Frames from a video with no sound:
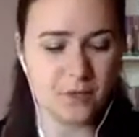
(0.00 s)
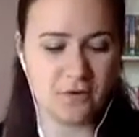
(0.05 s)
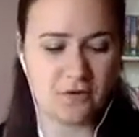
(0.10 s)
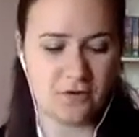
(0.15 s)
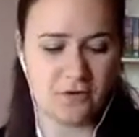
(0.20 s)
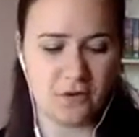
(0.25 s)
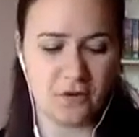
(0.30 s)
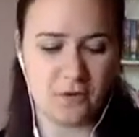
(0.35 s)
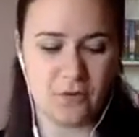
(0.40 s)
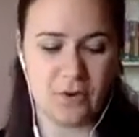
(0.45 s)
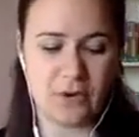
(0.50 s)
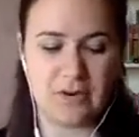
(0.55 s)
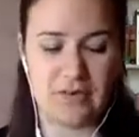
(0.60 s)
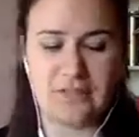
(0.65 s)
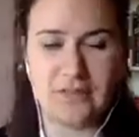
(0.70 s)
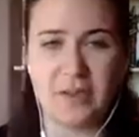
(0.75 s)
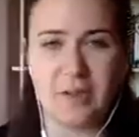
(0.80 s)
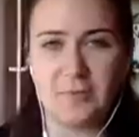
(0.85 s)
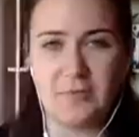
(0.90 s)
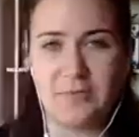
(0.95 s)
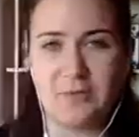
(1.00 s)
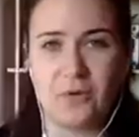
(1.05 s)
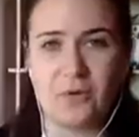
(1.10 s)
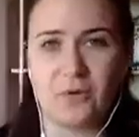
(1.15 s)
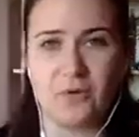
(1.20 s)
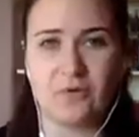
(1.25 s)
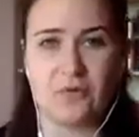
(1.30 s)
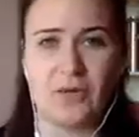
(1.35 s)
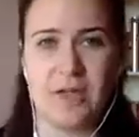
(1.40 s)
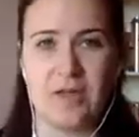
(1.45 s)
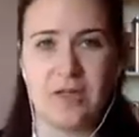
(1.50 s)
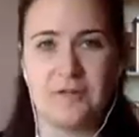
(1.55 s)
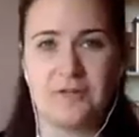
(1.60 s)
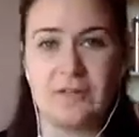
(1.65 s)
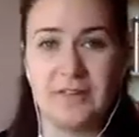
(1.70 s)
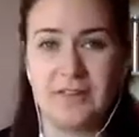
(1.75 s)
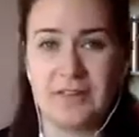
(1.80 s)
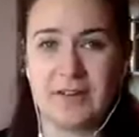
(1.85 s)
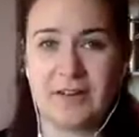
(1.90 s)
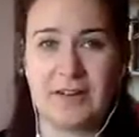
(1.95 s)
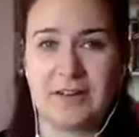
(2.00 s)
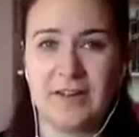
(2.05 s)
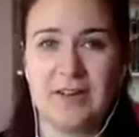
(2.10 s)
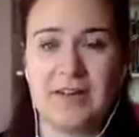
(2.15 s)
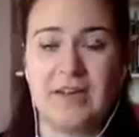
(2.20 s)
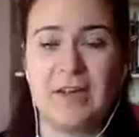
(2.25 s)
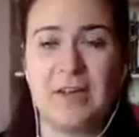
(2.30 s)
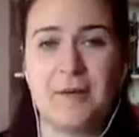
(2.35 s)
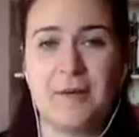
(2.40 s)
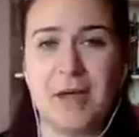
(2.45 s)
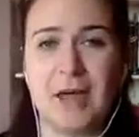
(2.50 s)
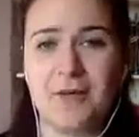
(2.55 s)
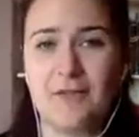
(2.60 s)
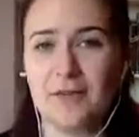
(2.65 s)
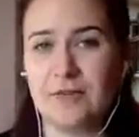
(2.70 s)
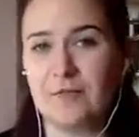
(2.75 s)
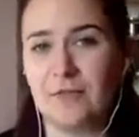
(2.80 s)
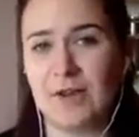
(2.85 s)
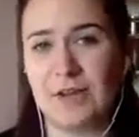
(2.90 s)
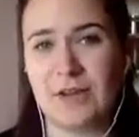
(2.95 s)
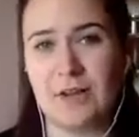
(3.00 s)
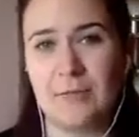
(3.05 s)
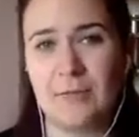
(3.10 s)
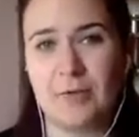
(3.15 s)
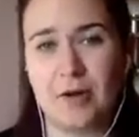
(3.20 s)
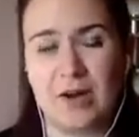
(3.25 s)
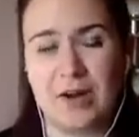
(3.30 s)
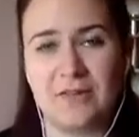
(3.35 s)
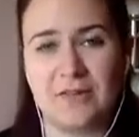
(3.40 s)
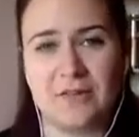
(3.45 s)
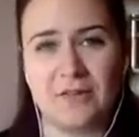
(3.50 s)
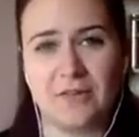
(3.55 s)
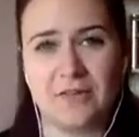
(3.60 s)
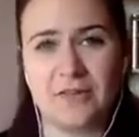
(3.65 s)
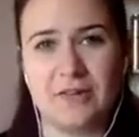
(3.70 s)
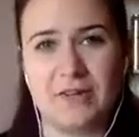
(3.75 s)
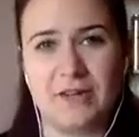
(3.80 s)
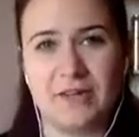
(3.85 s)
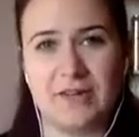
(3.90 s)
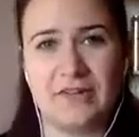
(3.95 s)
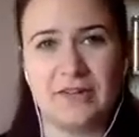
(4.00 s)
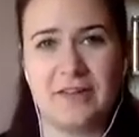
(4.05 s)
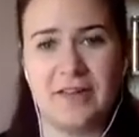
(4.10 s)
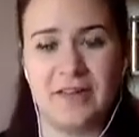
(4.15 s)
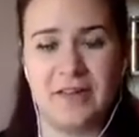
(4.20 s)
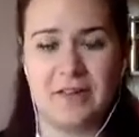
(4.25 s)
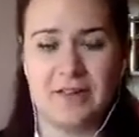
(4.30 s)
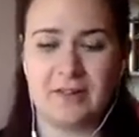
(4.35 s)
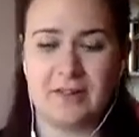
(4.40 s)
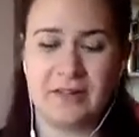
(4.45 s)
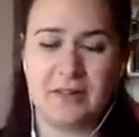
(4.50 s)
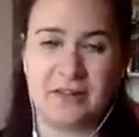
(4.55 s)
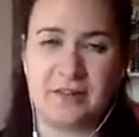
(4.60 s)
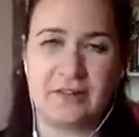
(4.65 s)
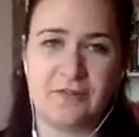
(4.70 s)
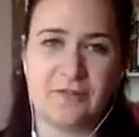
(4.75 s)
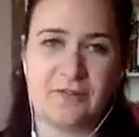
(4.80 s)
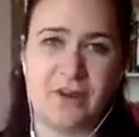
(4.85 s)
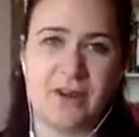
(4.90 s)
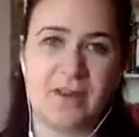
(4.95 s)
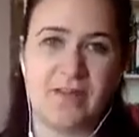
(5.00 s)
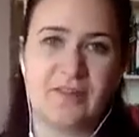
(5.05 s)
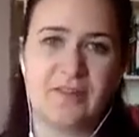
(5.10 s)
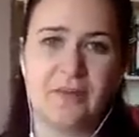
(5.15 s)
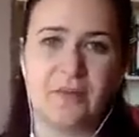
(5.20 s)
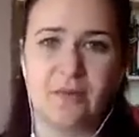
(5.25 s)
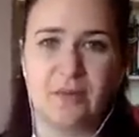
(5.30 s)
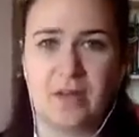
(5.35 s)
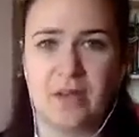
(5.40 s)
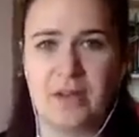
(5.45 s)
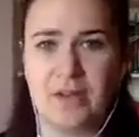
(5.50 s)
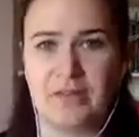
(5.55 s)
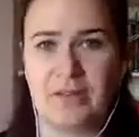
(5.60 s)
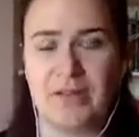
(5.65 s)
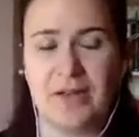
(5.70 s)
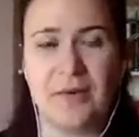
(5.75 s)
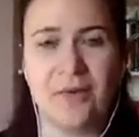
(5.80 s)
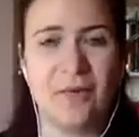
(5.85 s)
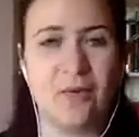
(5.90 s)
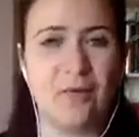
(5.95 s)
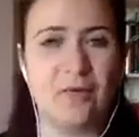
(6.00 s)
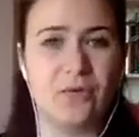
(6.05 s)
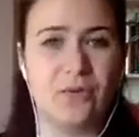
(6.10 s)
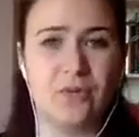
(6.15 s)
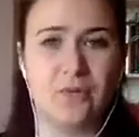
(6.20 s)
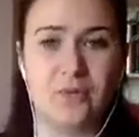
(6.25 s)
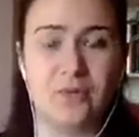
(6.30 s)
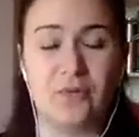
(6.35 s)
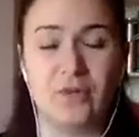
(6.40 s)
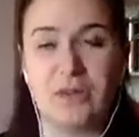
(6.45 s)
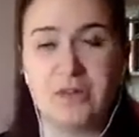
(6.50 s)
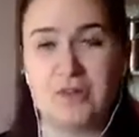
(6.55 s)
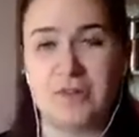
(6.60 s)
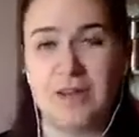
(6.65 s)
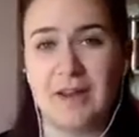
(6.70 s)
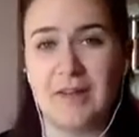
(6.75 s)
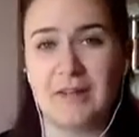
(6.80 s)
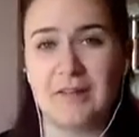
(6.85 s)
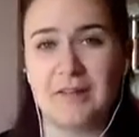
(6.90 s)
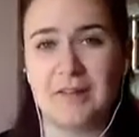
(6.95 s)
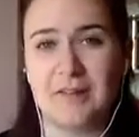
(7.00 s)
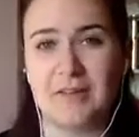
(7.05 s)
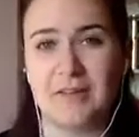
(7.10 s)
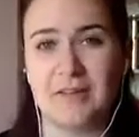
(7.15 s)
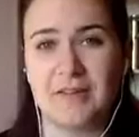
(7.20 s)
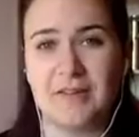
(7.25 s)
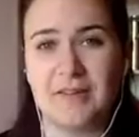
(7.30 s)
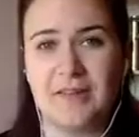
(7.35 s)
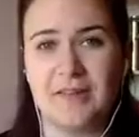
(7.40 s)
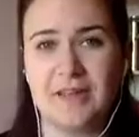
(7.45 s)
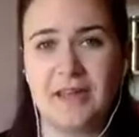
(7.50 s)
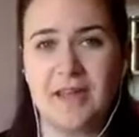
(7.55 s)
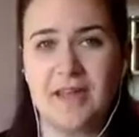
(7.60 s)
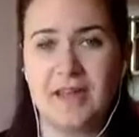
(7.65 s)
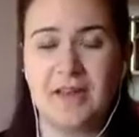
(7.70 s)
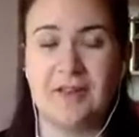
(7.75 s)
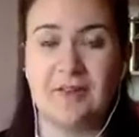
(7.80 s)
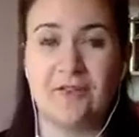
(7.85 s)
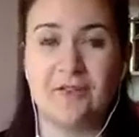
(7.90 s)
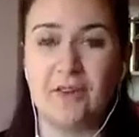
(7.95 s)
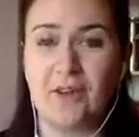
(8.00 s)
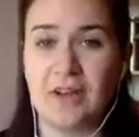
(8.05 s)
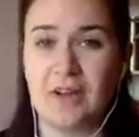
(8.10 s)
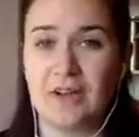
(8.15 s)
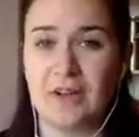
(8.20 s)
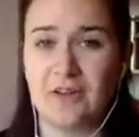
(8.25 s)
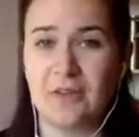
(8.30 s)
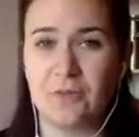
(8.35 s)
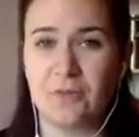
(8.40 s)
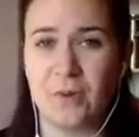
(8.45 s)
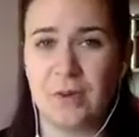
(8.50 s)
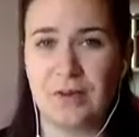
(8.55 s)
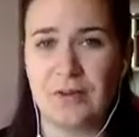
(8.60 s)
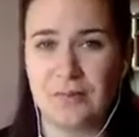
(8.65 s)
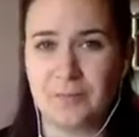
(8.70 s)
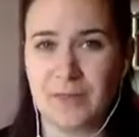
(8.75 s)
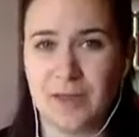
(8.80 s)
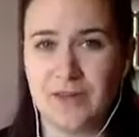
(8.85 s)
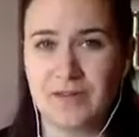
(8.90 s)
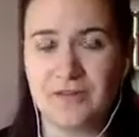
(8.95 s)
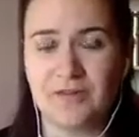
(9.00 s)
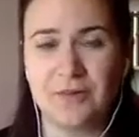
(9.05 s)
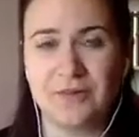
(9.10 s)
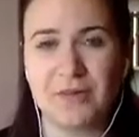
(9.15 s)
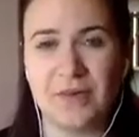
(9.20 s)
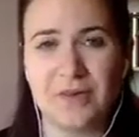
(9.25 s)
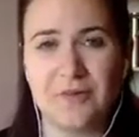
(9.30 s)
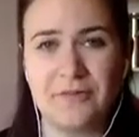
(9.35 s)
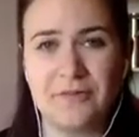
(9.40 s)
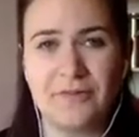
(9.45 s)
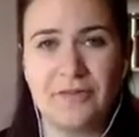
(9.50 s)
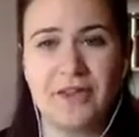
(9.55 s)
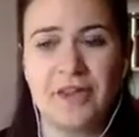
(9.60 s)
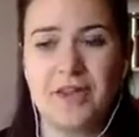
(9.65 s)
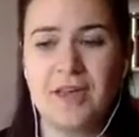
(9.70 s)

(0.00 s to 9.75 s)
So in terms of physically, having regular breaks through the day to either sit and rest or lie down or do some gentle exercises is a really good way to pace yourself.